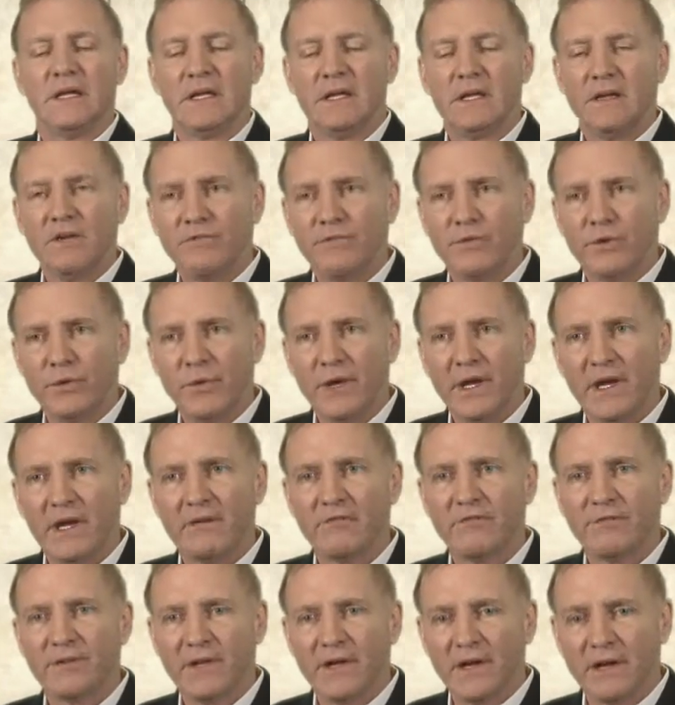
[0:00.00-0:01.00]
If you
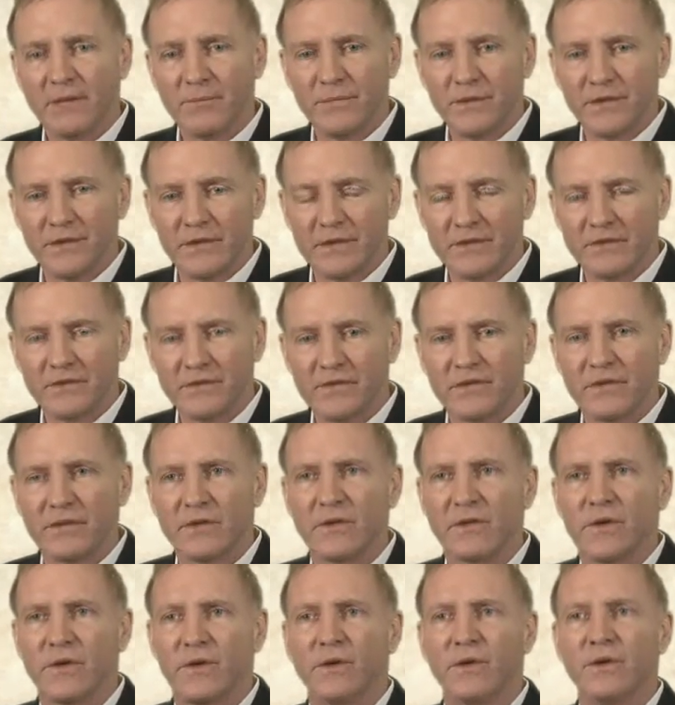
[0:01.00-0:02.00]
have numbness
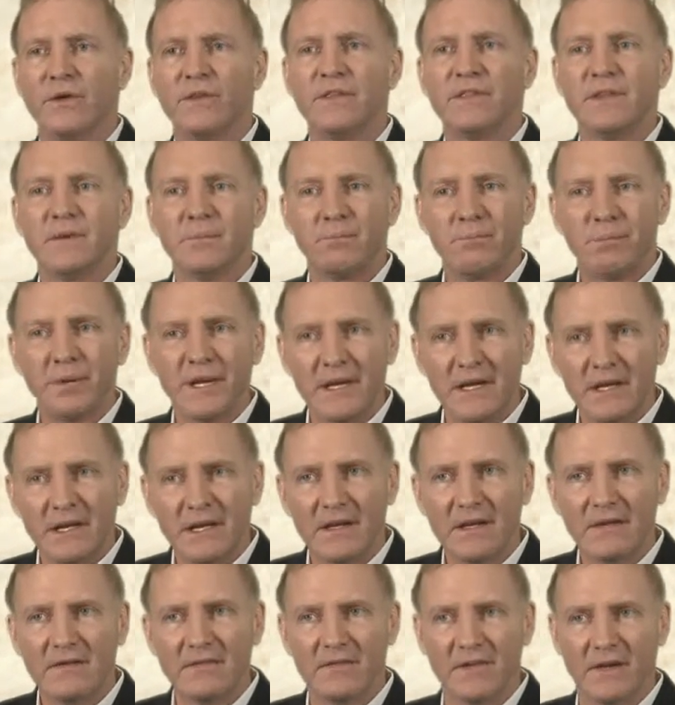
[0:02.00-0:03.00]
on the
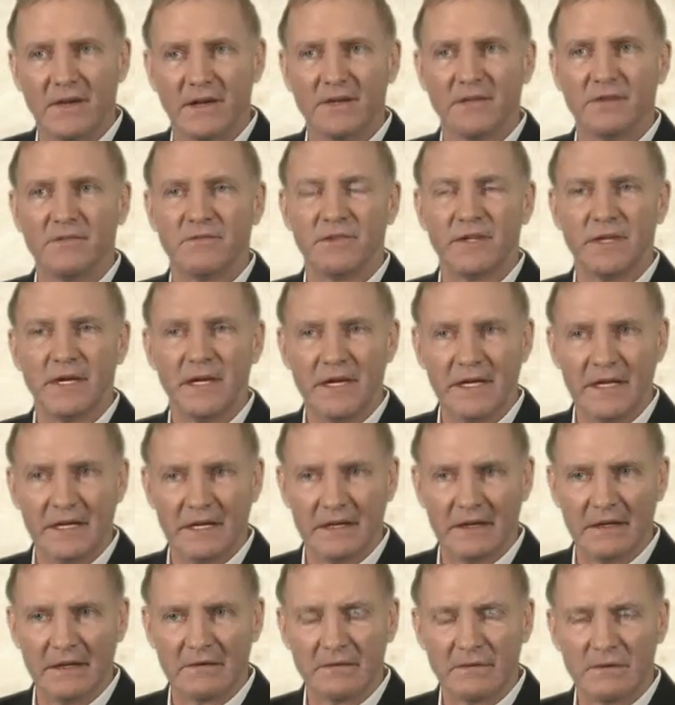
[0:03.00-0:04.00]
pinky side of the
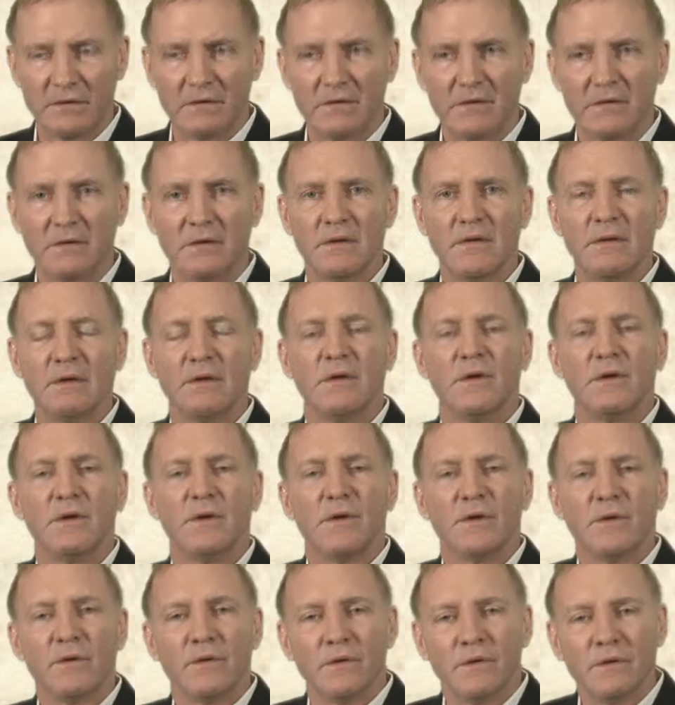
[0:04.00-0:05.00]
hand,
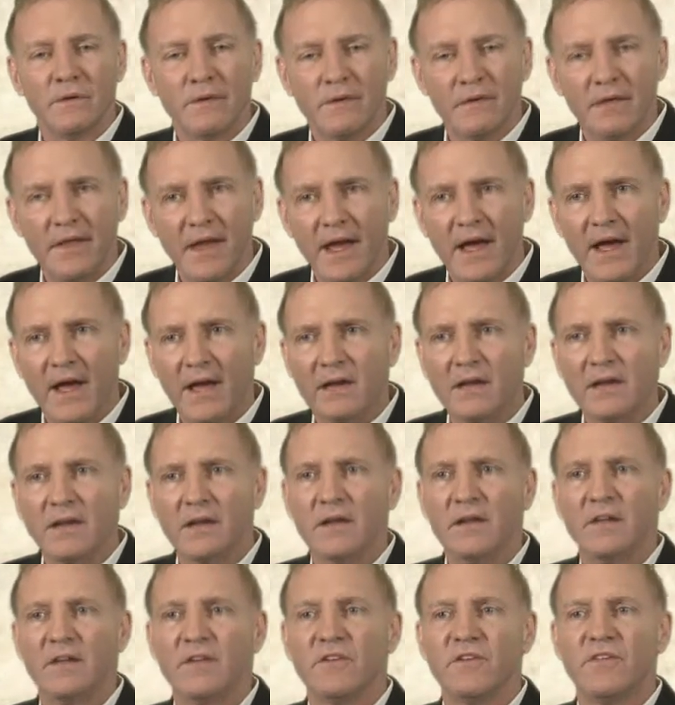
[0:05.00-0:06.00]
that
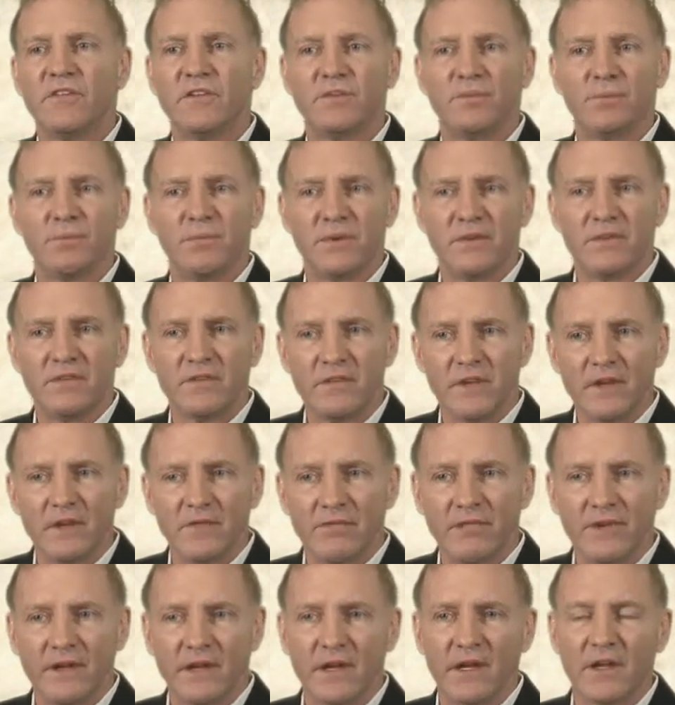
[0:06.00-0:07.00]
is
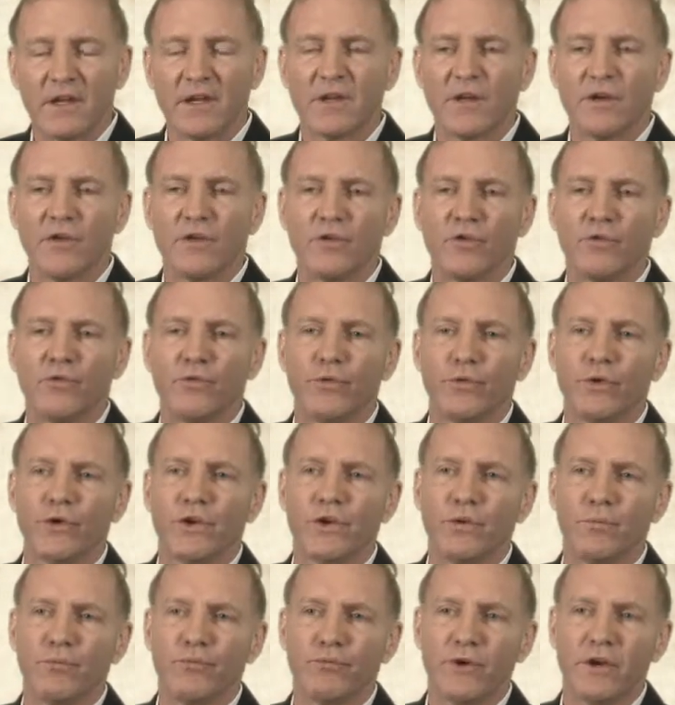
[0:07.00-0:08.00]
specific for
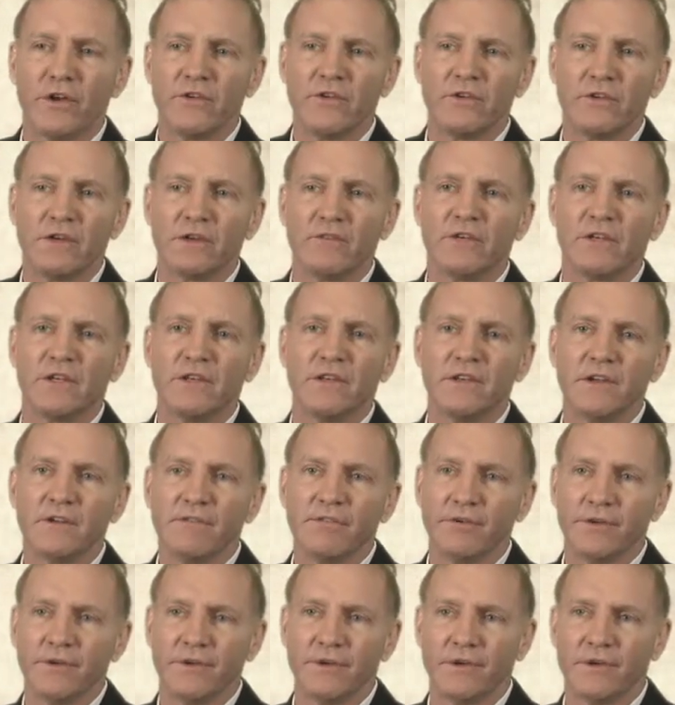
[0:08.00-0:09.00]
compression of a
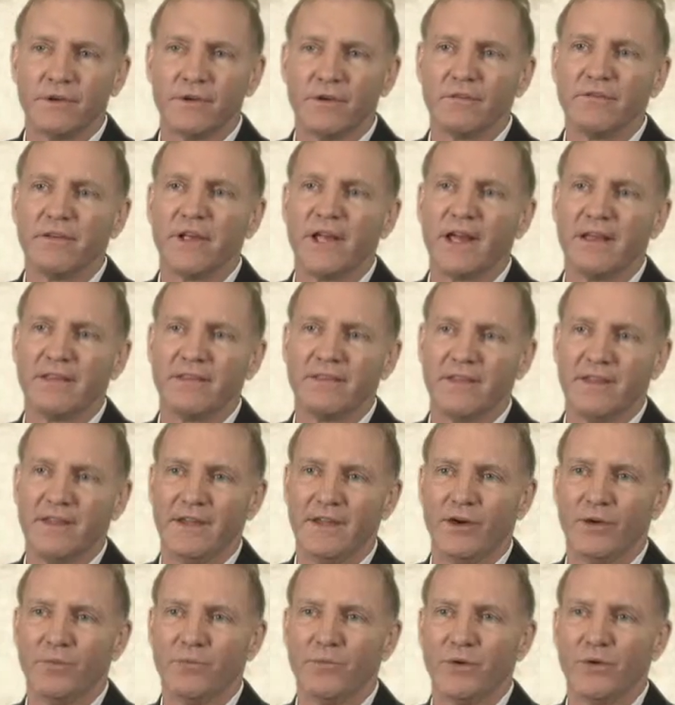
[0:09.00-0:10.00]
different nerve at the
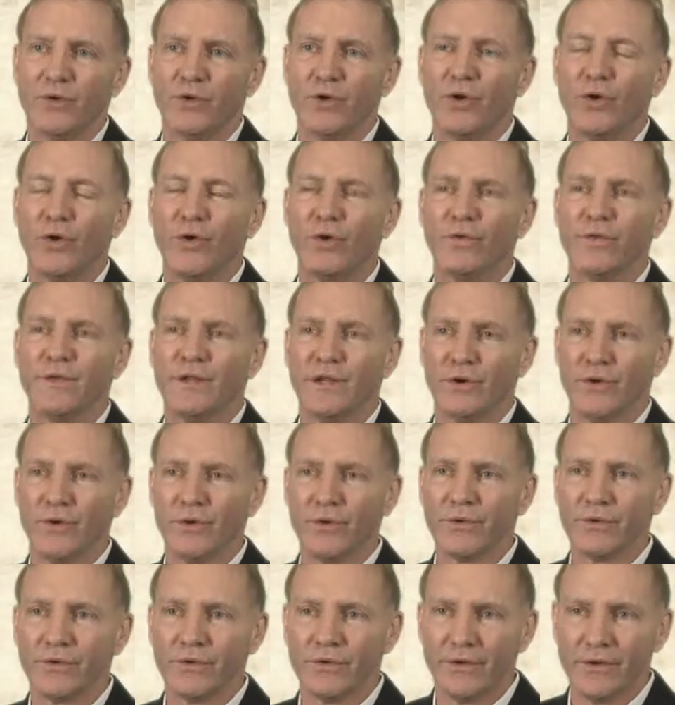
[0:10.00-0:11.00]
elbow called the
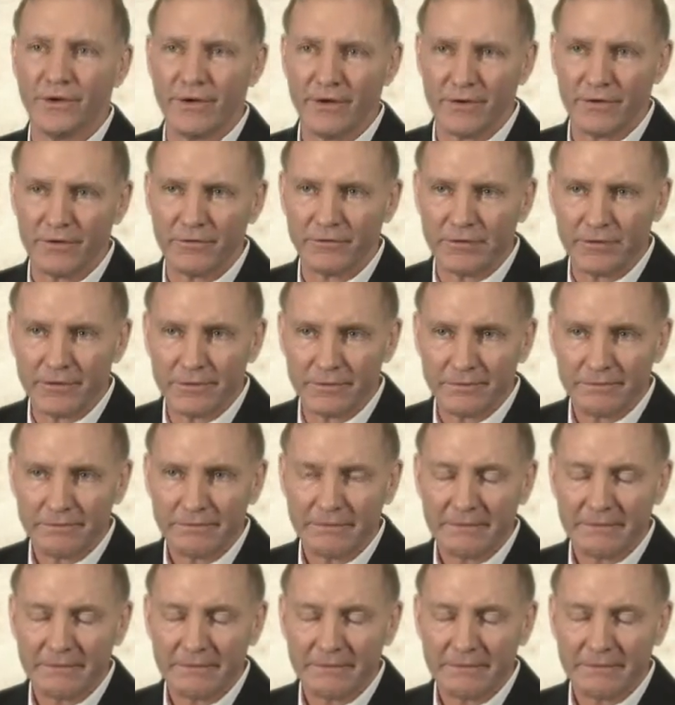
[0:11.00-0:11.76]
ulnar nerve.